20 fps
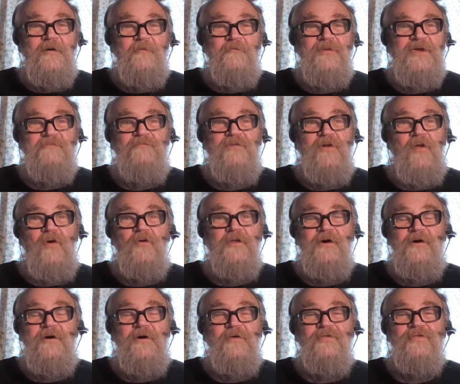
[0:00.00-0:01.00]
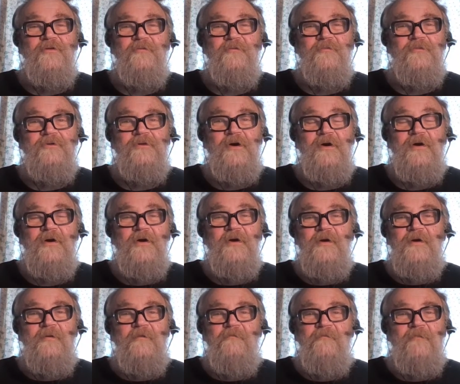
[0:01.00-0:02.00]
people on Earth and
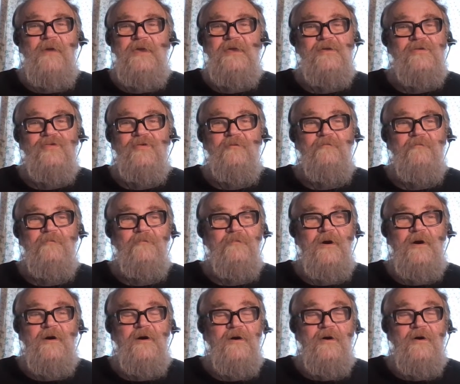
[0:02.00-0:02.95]
make them